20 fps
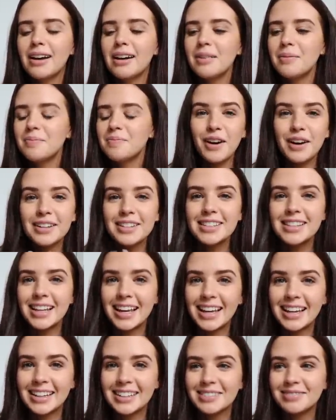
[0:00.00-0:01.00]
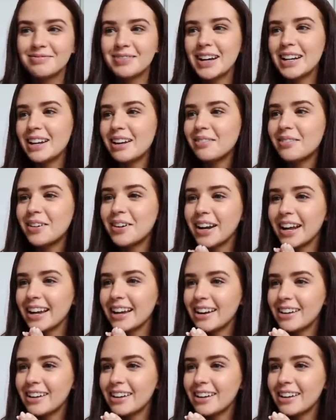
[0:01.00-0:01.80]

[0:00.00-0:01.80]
So first thing, Monday morning,